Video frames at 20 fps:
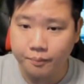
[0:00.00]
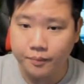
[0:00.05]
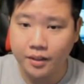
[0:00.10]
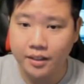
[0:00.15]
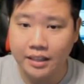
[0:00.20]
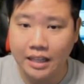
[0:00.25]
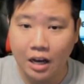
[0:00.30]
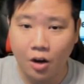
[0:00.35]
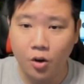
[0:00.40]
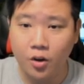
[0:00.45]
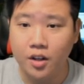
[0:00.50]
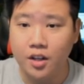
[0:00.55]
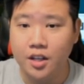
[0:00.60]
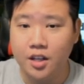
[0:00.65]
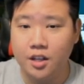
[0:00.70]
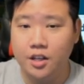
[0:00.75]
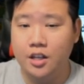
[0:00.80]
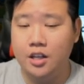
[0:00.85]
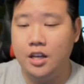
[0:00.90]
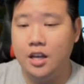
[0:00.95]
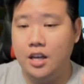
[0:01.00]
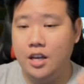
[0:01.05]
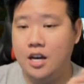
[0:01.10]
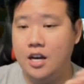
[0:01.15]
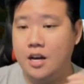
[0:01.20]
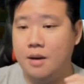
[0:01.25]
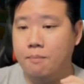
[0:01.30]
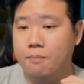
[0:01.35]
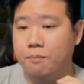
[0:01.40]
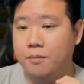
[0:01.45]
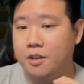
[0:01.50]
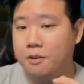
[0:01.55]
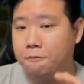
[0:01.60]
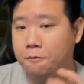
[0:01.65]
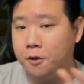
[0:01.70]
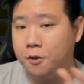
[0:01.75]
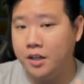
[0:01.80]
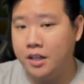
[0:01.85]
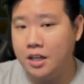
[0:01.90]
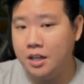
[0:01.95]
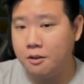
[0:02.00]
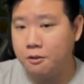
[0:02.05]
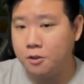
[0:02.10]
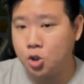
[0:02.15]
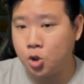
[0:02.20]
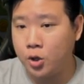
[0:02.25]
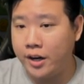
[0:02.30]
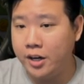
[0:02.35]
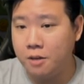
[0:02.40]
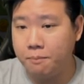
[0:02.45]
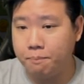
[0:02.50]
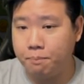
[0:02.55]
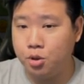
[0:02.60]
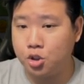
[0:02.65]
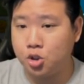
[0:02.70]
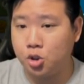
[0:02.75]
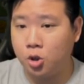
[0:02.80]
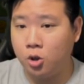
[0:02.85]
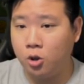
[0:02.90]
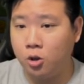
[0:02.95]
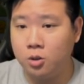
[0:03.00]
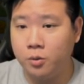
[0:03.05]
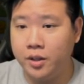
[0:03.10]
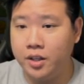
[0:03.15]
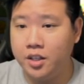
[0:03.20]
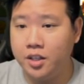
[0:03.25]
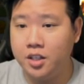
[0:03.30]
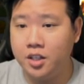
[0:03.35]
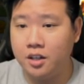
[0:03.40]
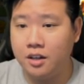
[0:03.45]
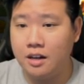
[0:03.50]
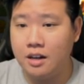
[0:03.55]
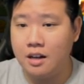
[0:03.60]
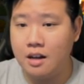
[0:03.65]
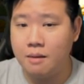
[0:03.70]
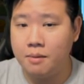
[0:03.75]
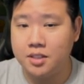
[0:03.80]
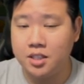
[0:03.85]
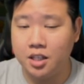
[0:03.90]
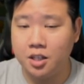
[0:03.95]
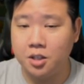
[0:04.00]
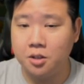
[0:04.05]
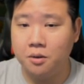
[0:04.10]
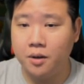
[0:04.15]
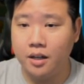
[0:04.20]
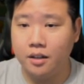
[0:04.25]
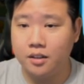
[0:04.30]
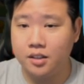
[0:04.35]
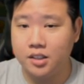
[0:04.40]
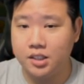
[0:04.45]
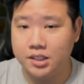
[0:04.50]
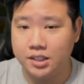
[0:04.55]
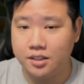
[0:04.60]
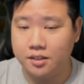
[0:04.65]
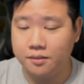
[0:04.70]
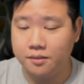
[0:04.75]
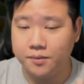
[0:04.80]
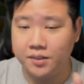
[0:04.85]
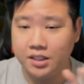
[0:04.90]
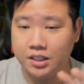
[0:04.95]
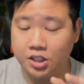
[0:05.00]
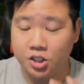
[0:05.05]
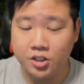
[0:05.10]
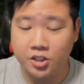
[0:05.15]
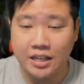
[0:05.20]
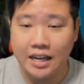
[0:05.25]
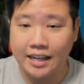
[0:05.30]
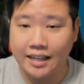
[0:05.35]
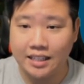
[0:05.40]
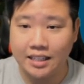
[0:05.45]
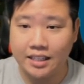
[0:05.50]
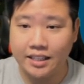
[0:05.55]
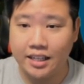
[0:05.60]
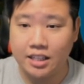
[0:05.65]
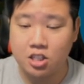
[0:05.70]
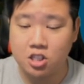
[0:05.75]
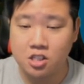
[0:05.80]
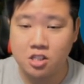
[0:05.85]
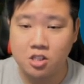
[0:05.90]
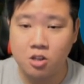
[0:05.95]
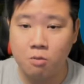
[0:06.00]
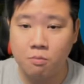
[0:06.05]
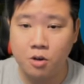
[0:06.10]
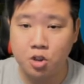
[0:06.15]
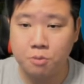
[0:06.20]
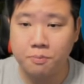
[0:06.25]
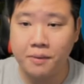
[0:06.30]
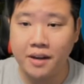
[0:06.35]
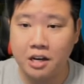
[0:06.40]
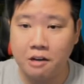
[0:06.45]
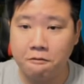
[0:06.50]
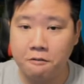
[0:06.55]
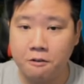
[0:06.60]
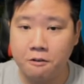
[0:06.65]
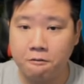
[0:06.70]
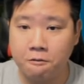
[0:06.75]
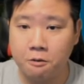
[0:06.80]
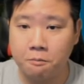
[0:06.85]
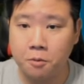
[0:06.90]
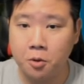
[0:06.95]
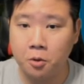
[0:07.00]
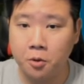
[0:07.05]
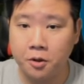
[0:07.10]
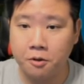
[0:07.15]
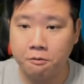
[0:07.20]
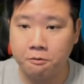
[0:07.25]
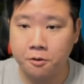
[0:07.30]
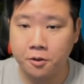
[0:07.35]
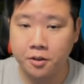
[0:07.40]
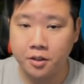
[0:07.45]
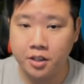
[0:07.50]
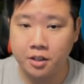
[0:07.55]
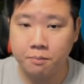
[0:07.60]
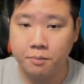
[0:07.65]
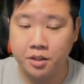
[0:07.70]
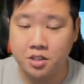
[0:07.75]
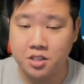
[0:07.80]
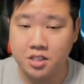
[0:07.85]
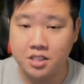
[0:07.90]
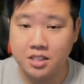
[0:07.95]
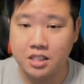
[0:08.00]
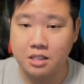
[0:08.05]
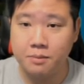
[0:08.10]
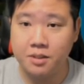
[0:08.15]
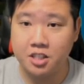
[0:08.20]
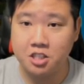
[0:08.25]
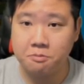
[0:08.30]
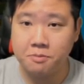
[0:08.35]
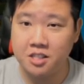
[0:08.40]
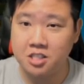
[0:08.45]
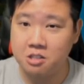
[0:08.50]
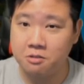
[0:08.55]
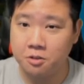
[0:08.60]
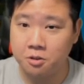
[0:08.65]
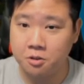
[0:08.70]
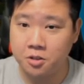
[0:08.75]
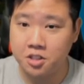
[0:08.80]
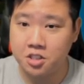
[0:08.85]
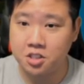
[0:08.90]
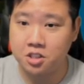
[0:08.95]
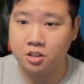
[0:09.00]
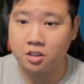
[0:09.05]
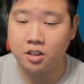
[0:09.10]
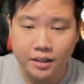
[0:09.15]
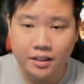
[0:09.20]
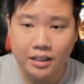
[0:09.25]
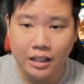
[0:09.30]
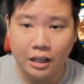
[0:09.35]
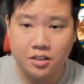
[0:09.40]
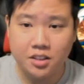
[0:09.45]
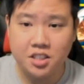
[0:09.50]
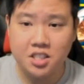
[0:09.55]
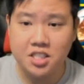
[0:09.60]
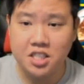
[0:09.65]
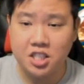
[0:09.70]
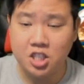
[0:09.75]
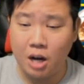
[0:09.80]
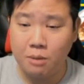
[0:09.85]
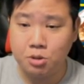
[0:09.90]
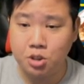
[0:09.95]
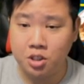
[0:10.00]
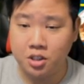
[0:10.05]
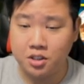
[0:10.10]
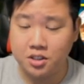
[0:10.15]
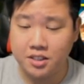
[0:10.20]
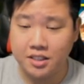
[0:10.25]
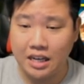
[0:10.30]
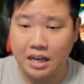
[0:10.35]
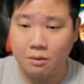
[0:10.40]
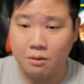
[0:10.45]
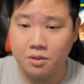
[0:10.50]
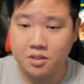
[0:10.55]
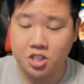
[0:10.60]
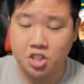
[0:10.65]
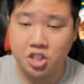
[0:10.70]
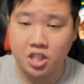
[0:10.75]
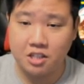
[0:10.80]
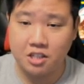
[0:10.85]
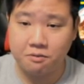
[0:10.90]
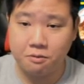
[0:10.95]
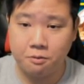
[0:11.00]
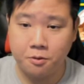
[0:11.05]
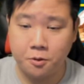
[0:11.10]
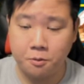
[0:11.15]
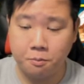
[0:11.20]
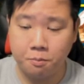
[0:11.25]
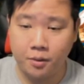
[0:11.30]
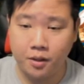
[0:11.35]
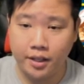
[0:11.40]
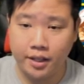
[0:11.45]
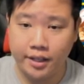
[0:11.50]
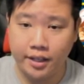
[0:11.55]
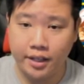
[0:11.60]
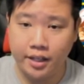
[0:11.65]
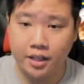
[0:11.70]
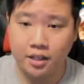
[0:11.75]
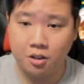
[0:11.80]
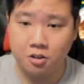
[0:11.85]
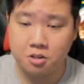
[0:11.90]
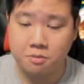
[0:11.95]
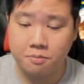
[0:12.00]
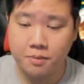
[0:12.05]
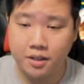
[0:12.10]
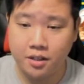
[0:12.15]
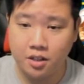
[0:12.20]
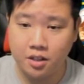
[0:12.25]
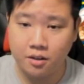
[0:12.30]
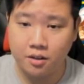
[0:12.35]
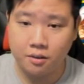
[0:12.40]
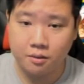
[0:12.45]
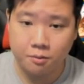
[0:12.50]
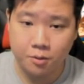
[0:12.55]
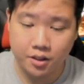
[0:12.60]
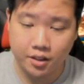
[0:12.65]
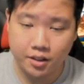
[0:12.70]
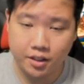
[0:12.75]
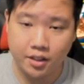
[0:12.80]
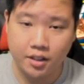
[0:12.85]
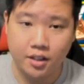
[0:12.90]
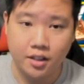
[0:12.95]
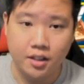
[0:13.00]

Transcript: Now, if you're going to try to push all the way here, I'm going to tell you what, you're not going to get so much benefit from going for it here because it's going to be expensive and crystal. Now, this is an optional thing that I would suggest for free to play and low spender, really.